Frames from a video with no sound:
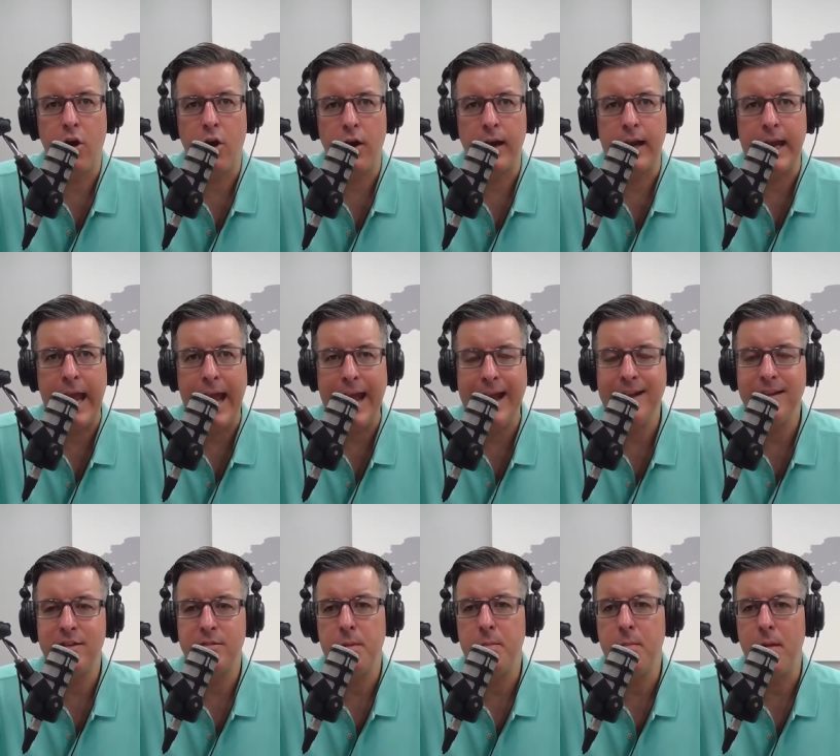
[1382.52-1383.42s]
are
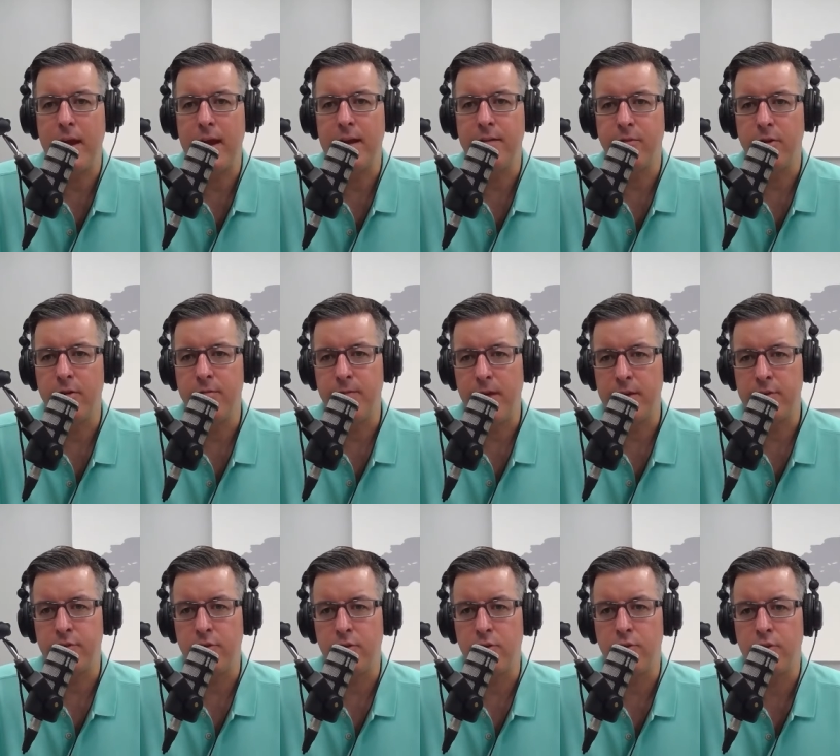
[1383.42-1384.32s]
gains to be made for
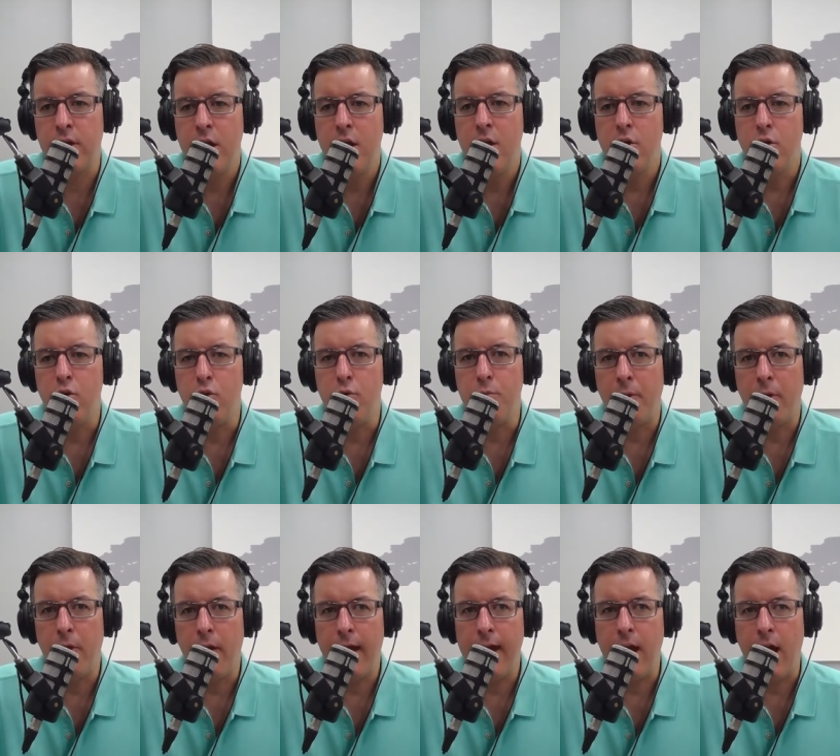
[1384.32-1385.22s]
investors who
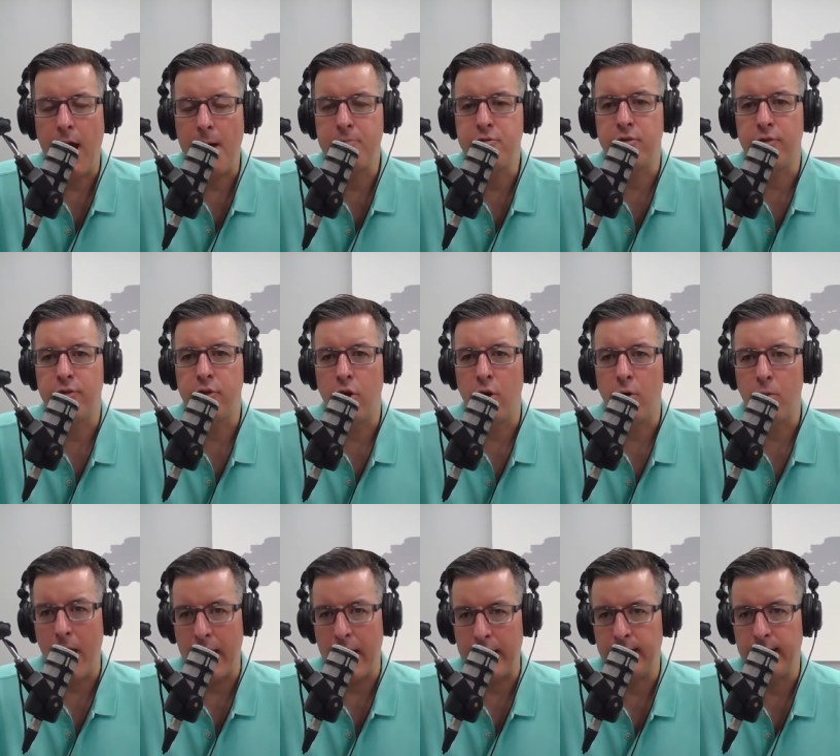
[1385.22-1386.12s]
play options
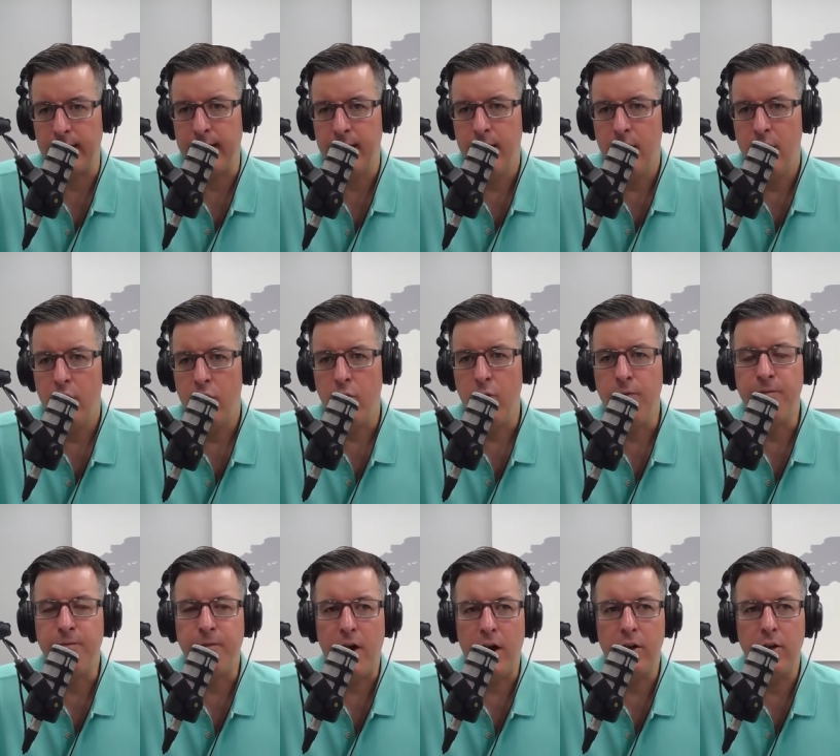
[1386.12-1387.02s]
correctly, who
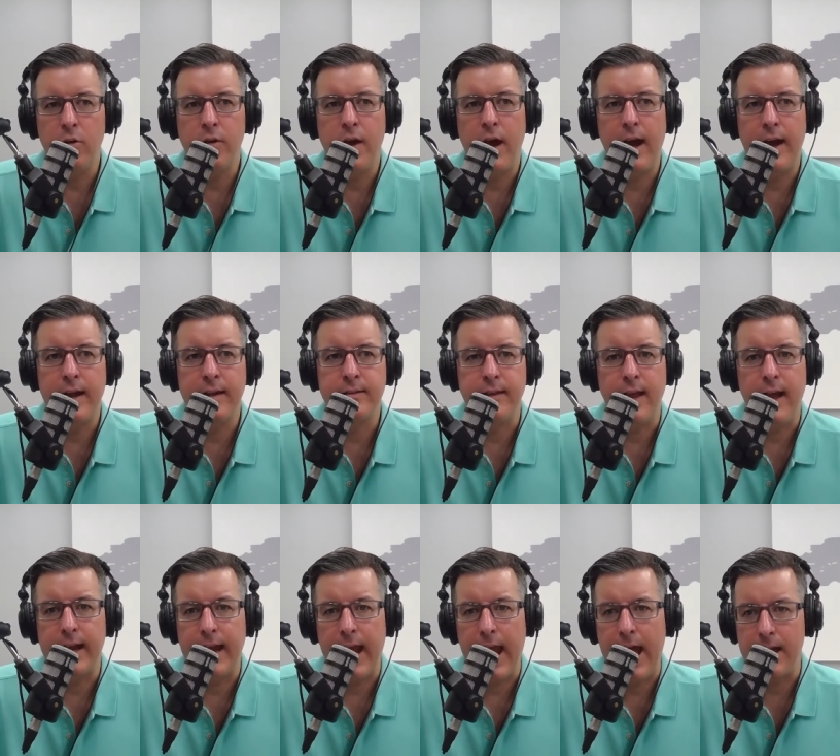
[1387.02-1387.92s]
follow guys
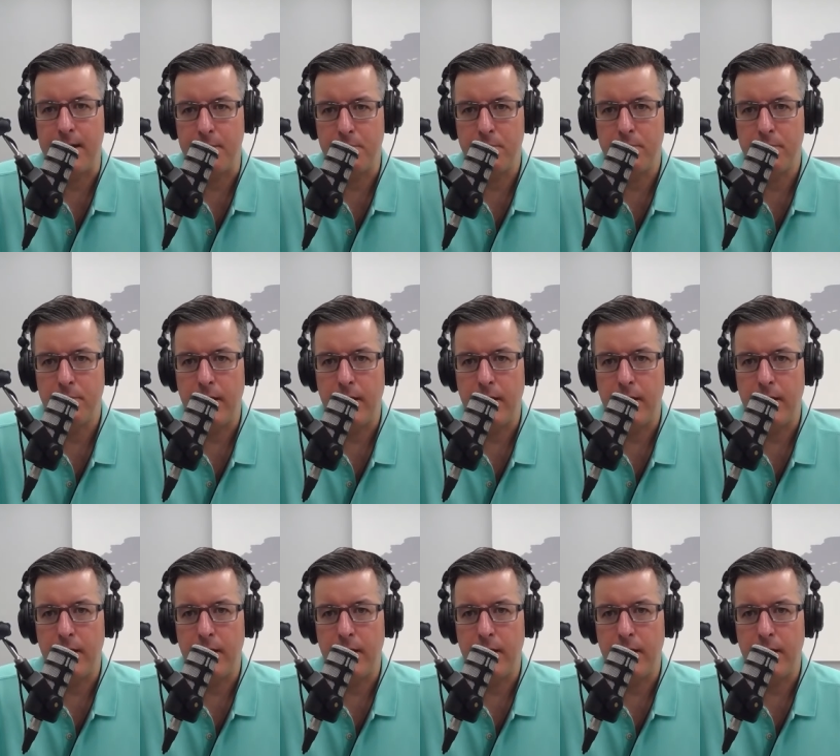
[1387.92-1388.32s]
like Adam.